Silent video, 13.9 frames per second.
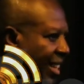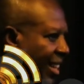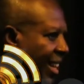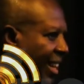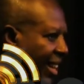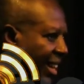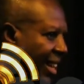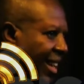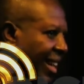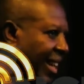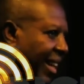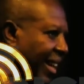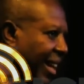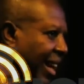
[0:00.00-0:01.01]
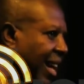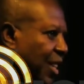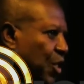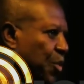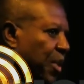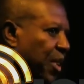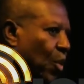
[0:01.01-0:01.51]
and he asked me where
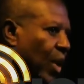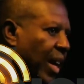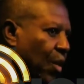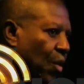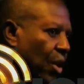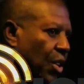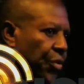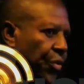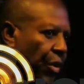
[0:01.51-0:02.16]
I was from.